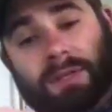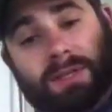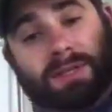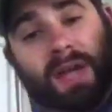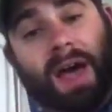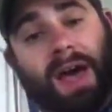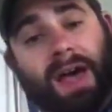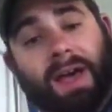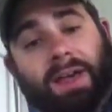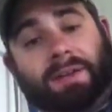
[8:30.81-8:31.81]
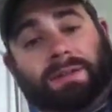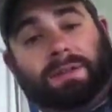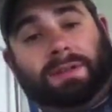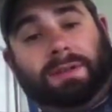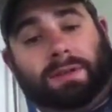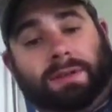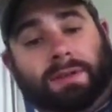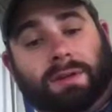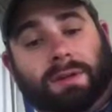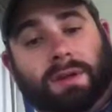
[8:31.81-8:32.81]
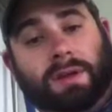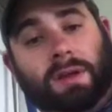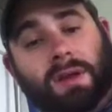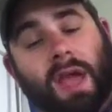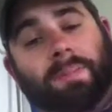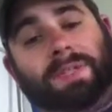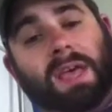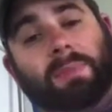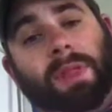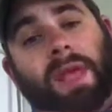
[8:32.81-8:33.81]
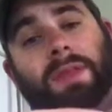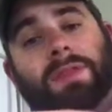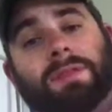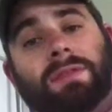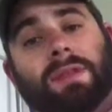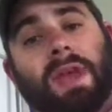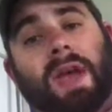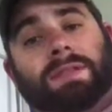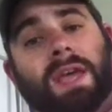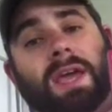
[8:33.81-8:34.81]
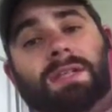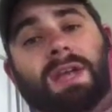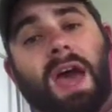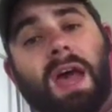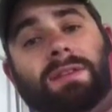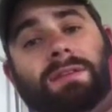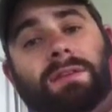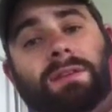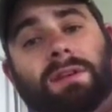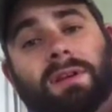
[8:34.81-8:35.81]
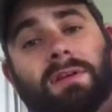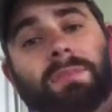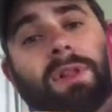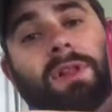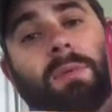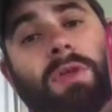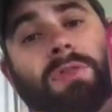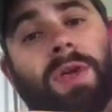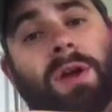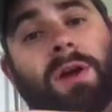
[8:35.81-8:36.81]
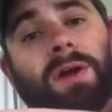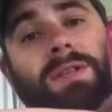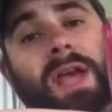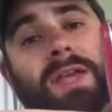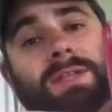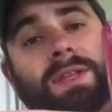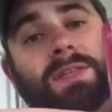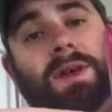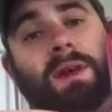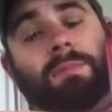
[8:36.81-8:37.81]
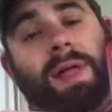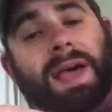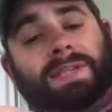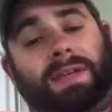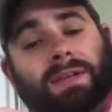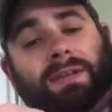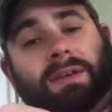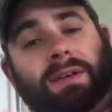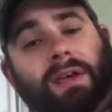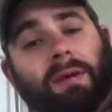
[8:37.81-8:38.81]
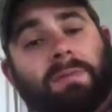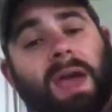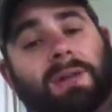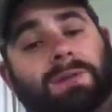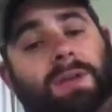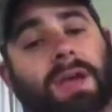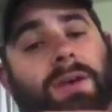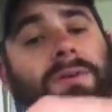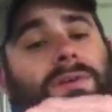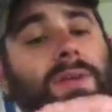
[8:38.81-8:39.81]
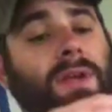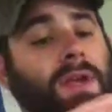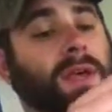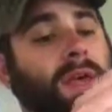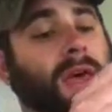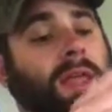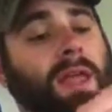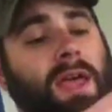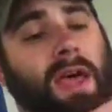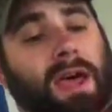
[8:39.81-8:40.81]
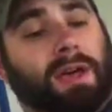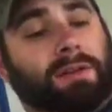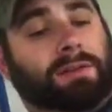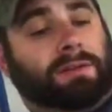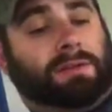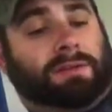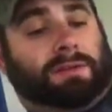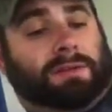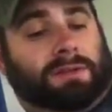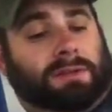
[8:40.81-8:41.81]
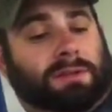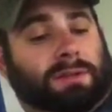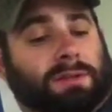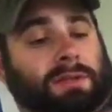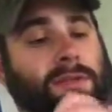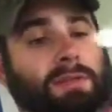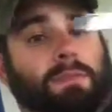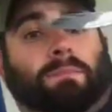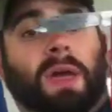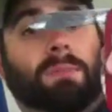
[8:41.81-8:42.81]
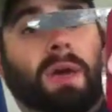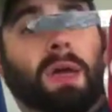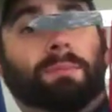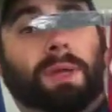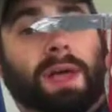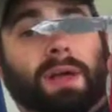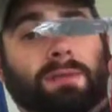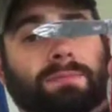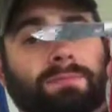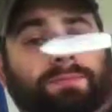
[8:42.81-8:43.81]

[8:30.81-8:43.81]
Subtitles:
the size. Yep, same length as a Cadet, but a little bit thicker because it has the thicker plastic handle scales. And it has the big main blade.